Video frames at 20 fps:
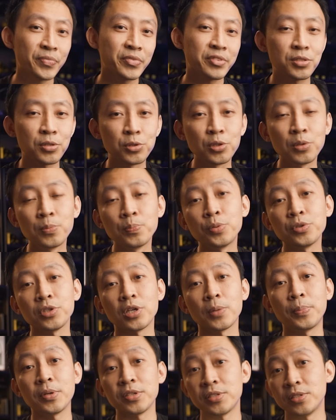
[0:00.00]
So don't put
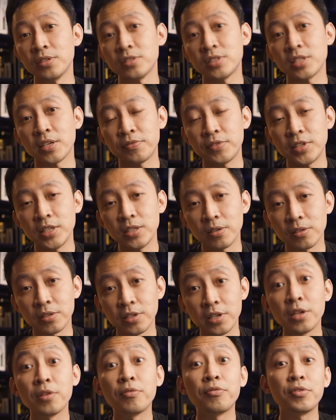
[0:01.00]
your personal safety on
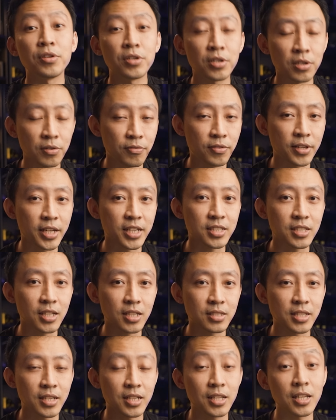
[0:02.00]
inferior
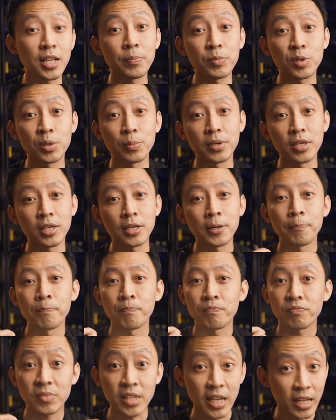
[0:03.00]
flashlights that claim to be
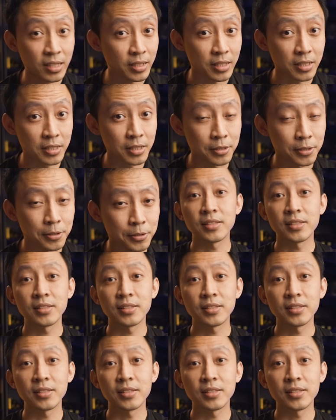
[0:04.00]
tactical.